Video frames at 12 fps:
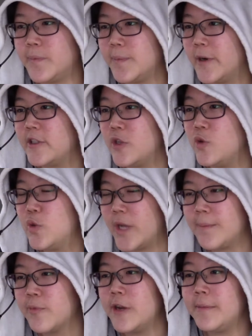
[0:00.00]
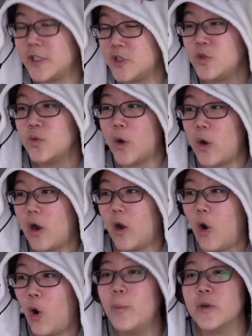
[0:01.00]
person who can pretty much do
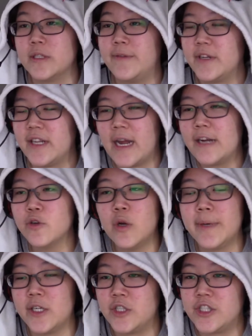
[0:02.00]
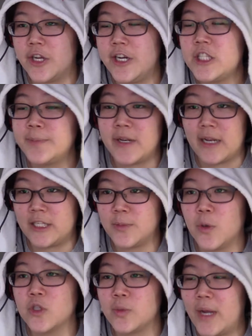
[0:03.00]
almost everything. I don't know about her studies, but like
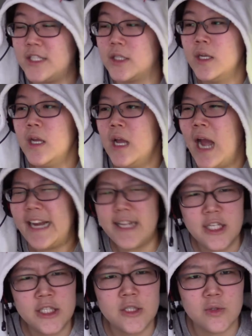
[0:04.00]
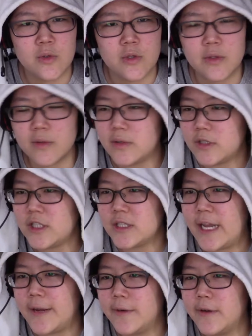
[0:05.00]
sports wise, I think she's
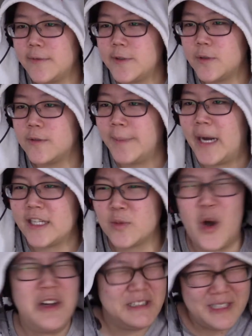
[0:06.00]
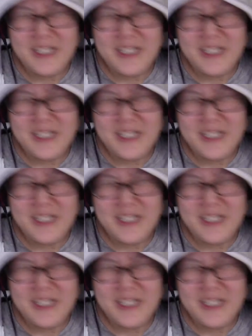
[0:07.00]
like smart as well.